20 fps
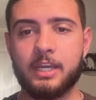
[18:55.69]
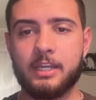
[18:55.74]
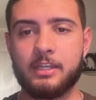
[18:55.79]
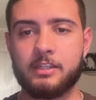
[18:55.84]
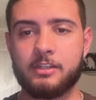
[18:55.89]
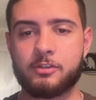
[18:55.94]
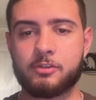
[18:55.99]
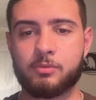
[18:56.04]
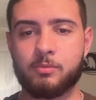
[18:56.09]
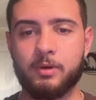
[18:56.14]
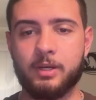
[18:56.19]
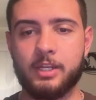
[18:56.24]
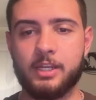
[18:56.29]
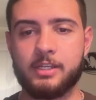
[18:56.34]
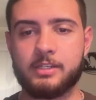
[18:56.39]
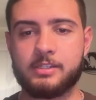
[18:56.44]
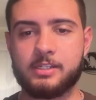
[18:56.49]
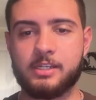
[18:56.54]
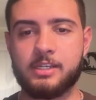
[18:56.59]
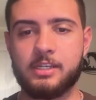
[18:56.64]
and in
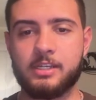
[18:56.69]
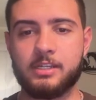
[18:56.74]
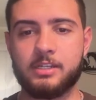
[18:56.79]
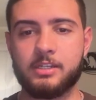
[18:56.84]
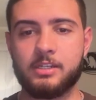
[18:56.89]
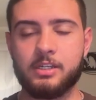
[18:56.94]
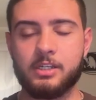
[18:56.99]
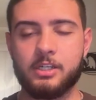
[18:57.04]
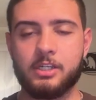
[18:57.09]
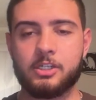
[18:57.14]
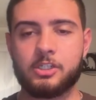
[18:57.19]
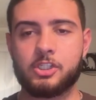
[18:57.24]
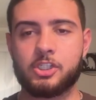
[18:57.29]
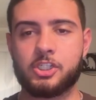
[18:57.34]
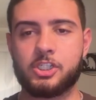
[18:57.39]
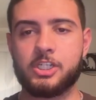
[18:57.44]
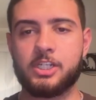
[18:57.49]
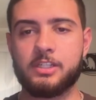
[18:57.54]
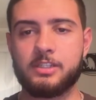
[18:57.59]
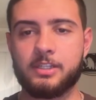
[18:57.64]
2018,
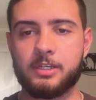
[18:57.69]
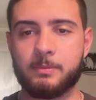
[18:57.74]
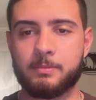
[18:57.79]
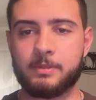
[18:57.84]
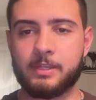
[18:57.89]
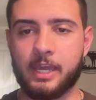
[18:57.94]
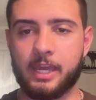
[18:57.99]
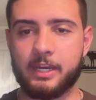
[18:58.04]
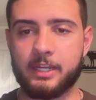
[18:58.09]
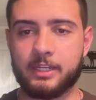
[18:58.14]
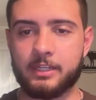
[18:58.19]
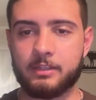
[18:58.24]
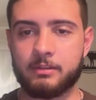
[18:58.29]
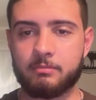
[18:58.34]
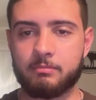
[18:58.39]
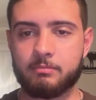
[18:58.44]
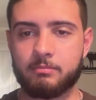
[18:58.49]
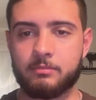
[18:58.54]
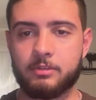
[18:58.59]
she ended up getting,